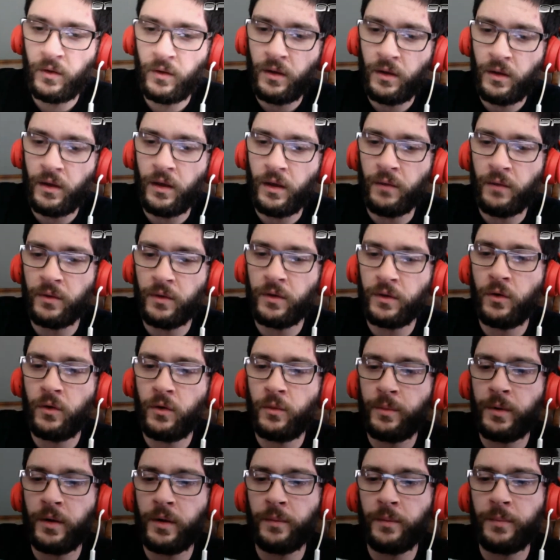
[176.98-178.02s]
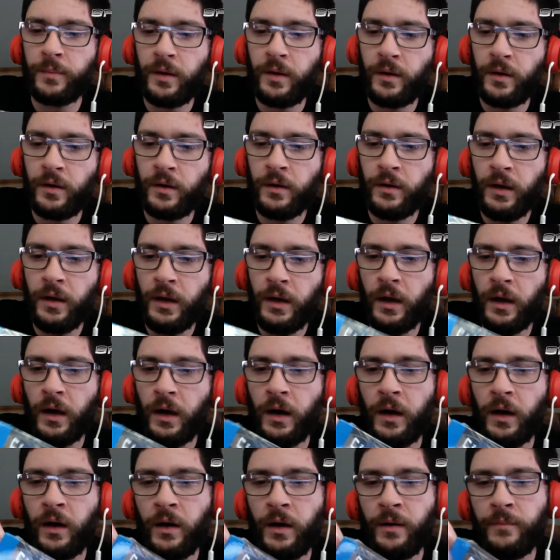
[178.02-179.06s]
And we're gonna open up here.
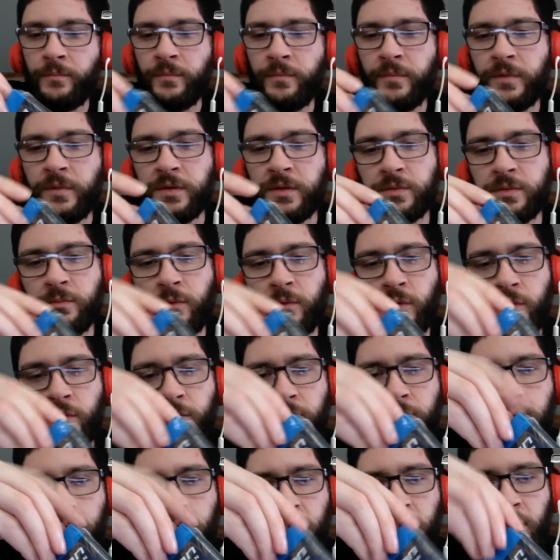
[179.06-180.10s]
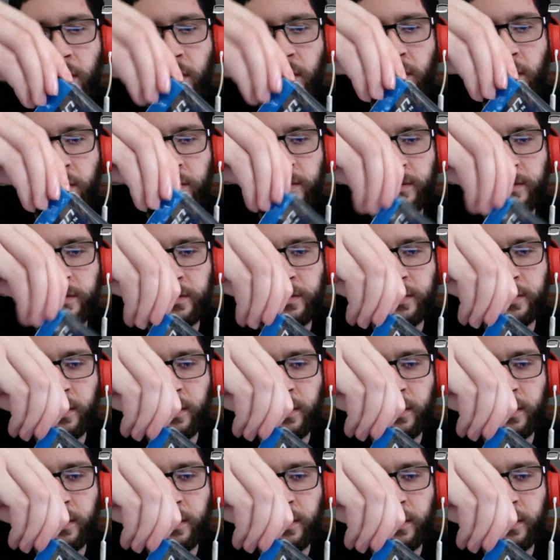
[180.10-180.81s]
This movie is